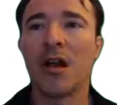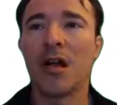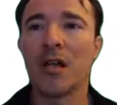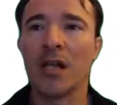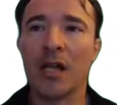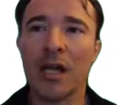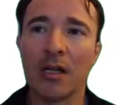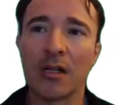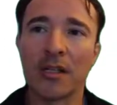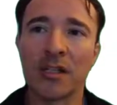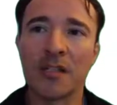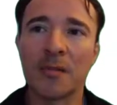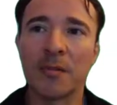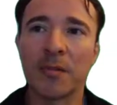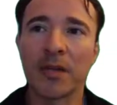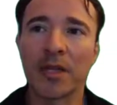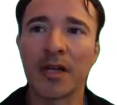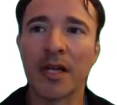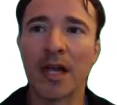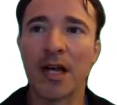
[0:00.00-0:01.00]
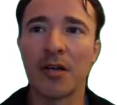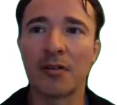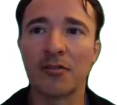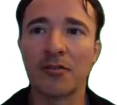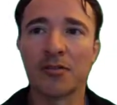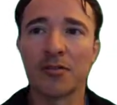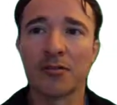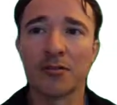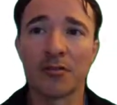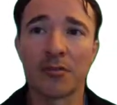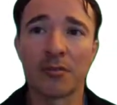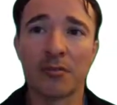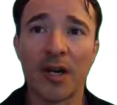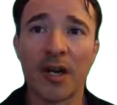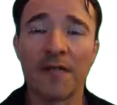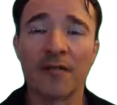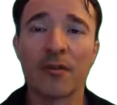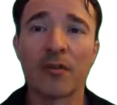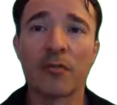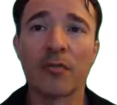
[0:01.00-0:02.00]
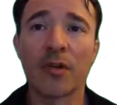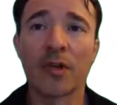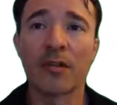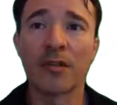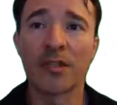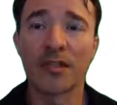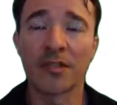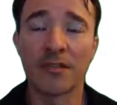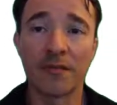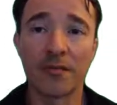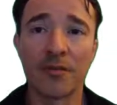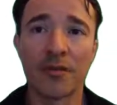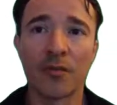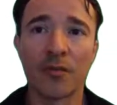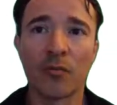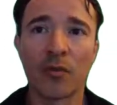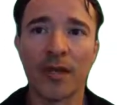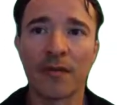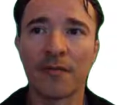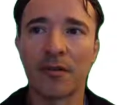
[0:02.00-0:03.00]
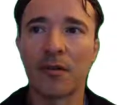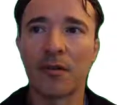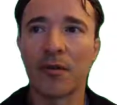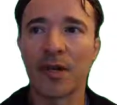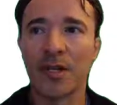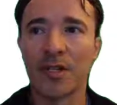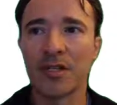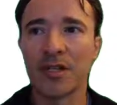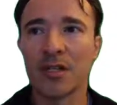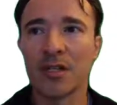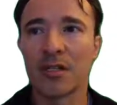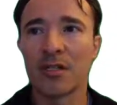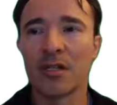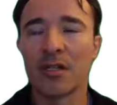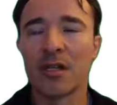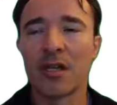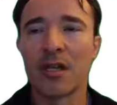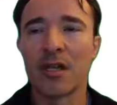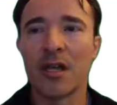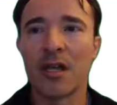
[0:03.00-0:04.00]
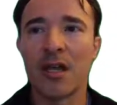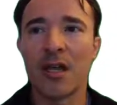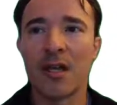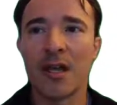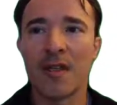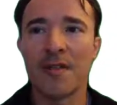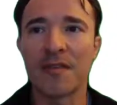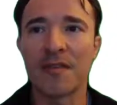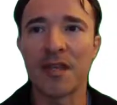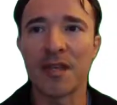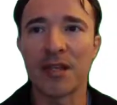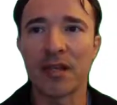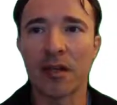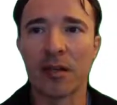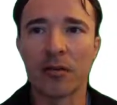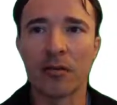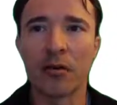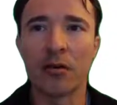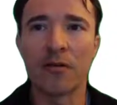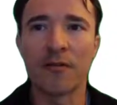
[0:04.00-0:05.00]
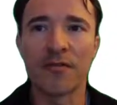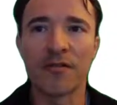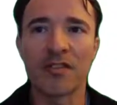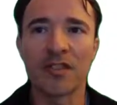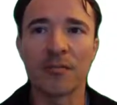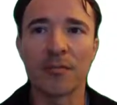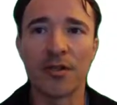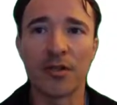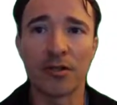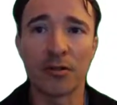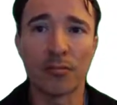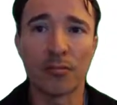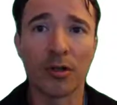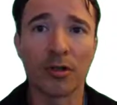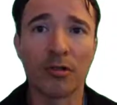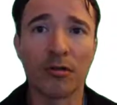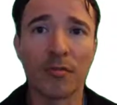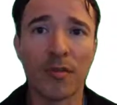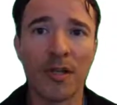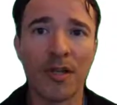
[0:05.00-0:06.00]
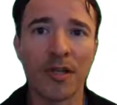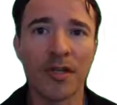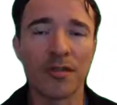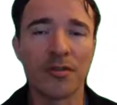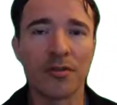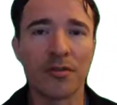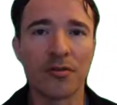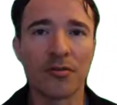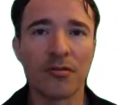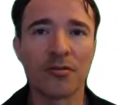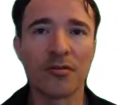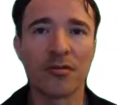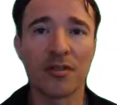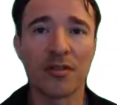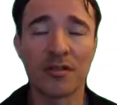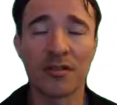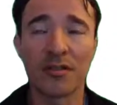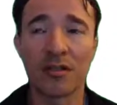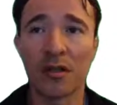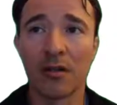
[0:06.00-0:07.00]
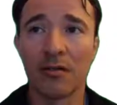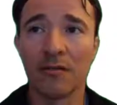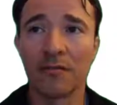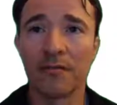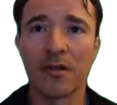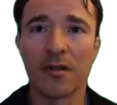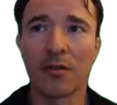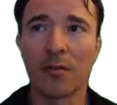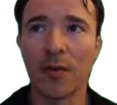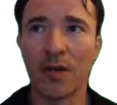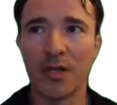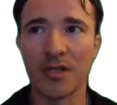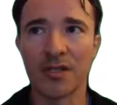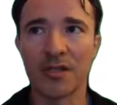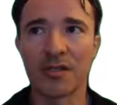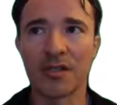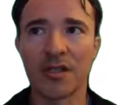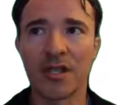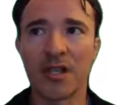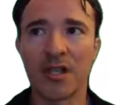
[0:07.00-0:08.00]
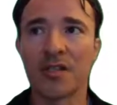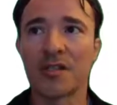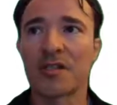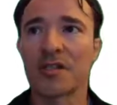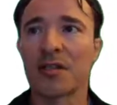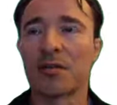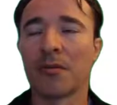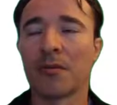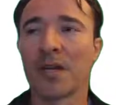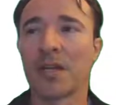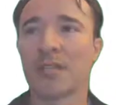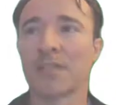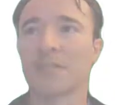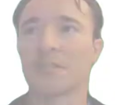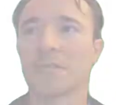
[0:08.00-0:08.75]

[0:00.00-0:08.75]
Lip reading: I'll explain how to derive the diffusion-wave equation, and at the end I'll go over some of the numerical methods used to solve the equations in HEC-RAS.